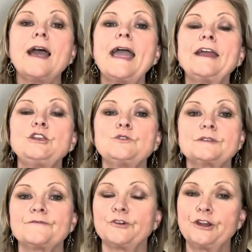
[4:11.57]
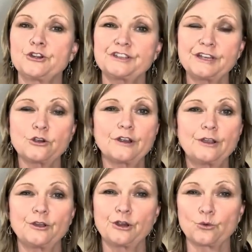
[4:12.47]
and use them for your
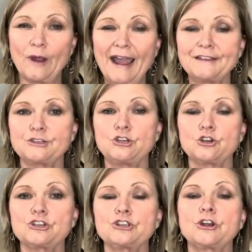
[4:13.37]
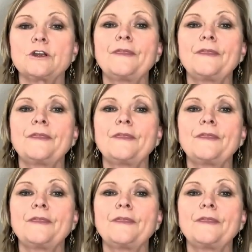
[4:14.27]
cereal, your rice, and your sugar.